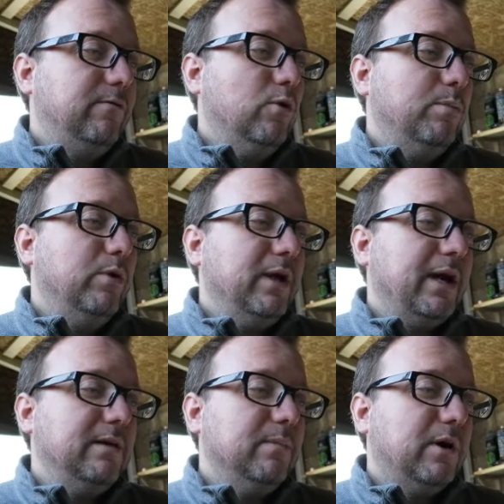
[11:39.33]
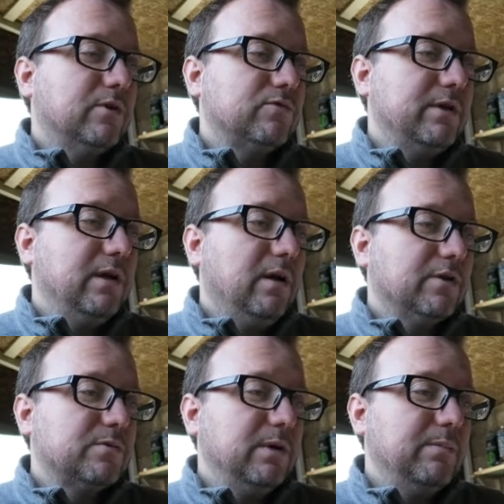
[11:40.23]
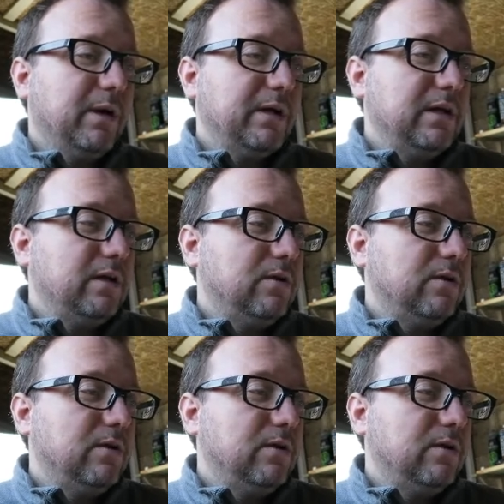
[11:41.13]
4.8 miles ridden last week, buddy.